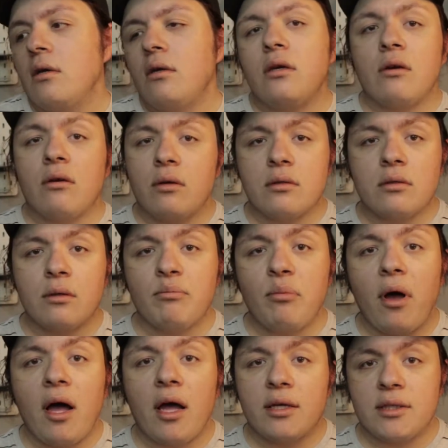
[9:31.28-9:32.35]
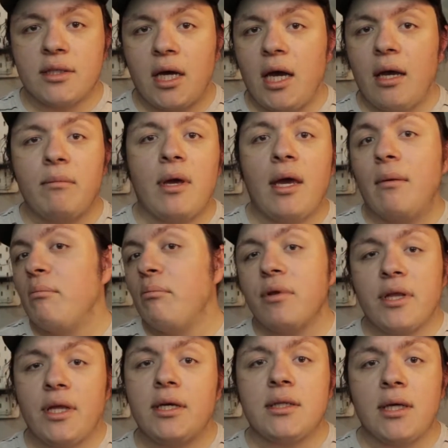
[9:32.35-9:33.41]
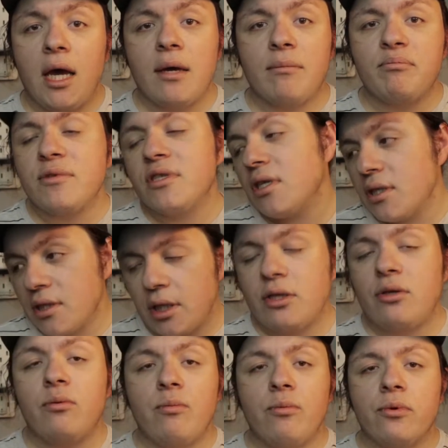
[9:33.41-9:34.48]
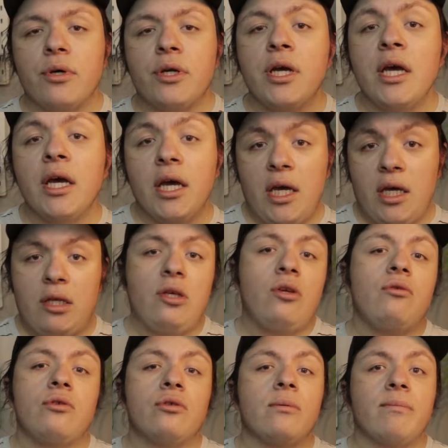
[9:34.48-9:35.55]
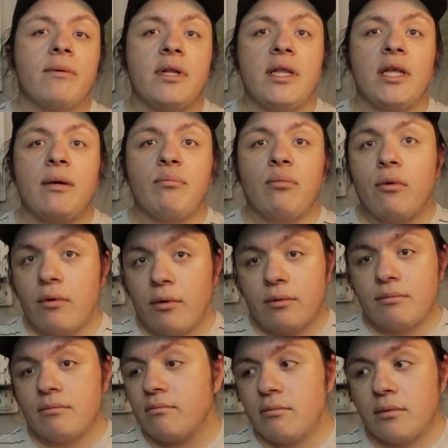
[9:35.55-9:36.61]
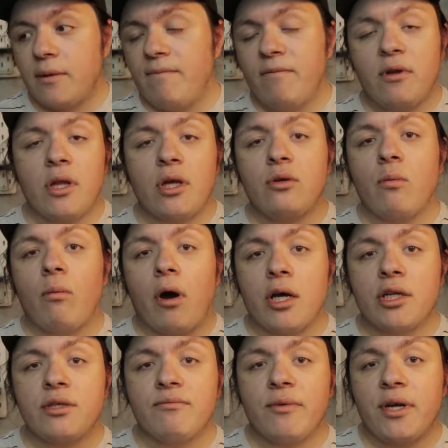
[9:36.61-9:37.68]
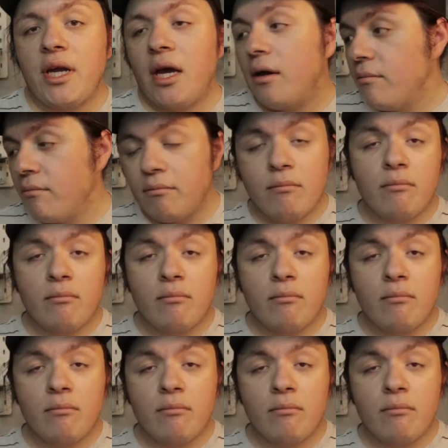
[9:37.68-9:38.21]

you can also pause time and play time, just like you would in a YouTube clip or the video that you're watching right now.